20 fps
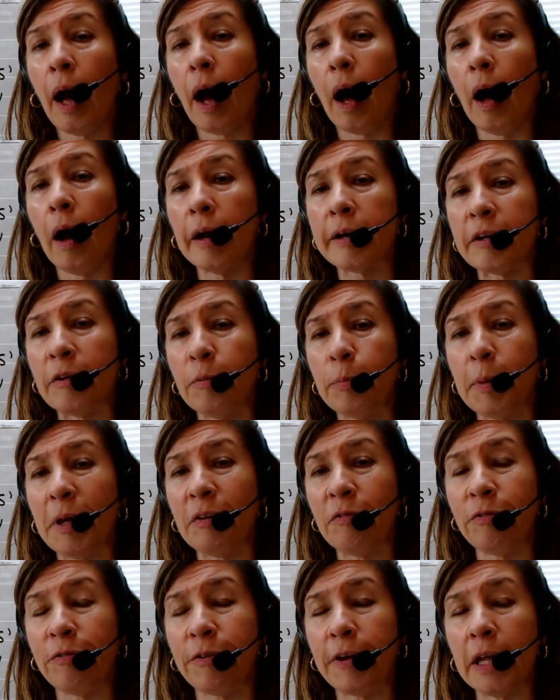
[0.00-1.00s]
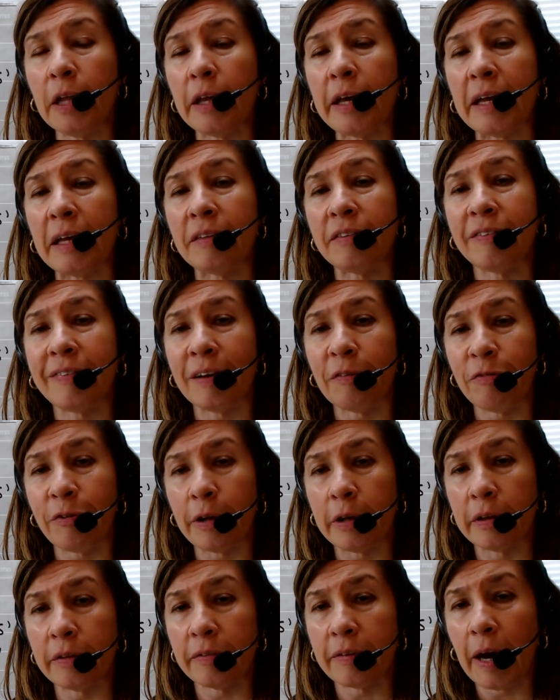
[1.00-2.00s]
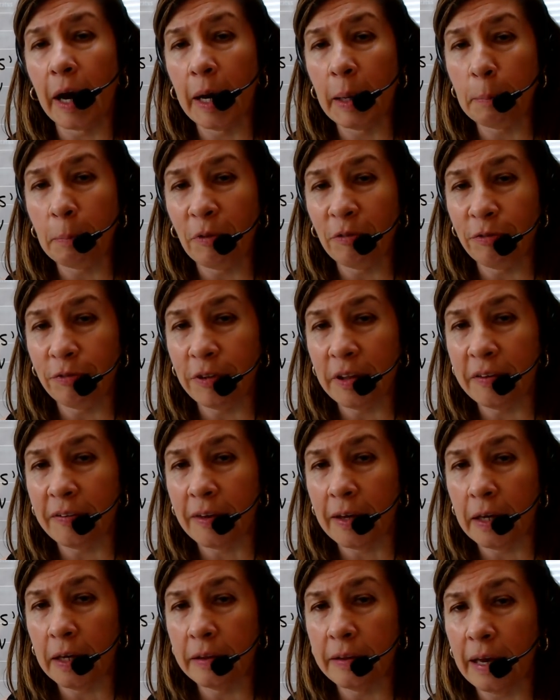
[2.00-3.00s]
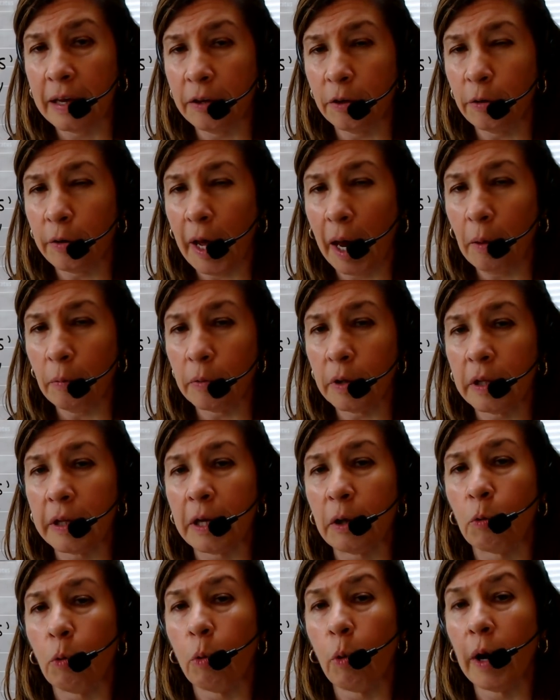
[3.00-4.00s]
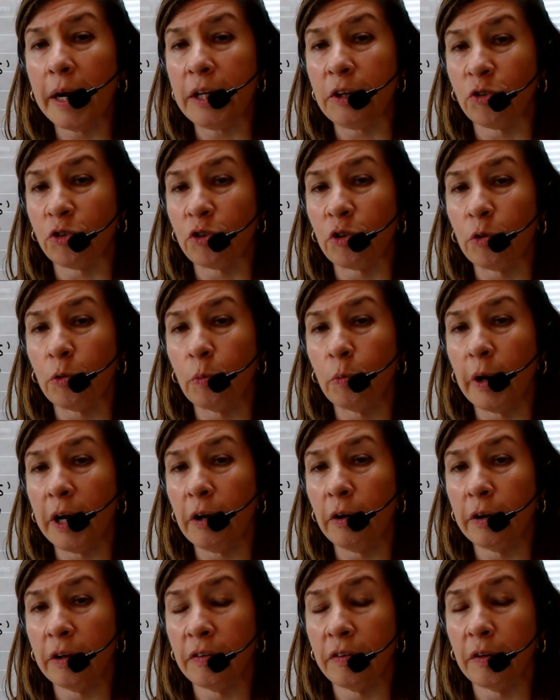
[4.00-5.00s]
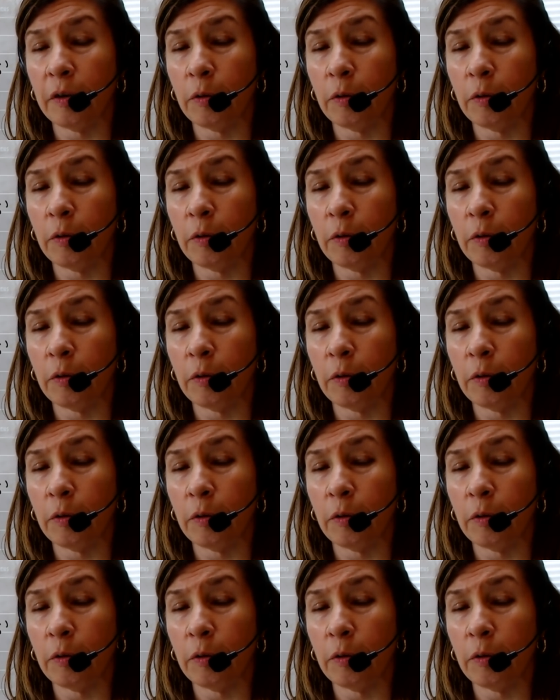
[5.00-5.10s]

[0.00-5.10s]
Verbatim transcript: Uh, you've been feeling a different type of fatigue that you're not really quite sure where does it